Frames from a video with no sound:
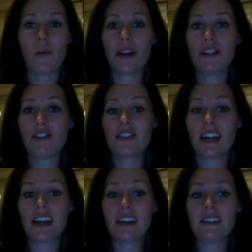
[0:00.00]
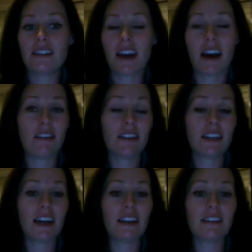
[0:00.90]
when you should test, how to
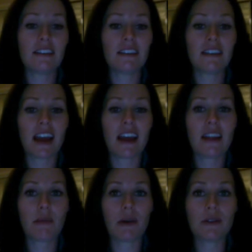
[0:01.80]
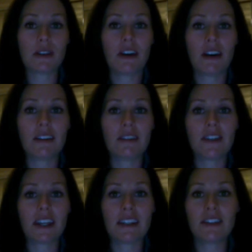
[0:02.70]
test, and the pros and cons
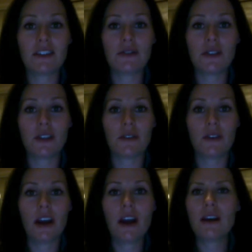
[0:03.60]
of testing too soon.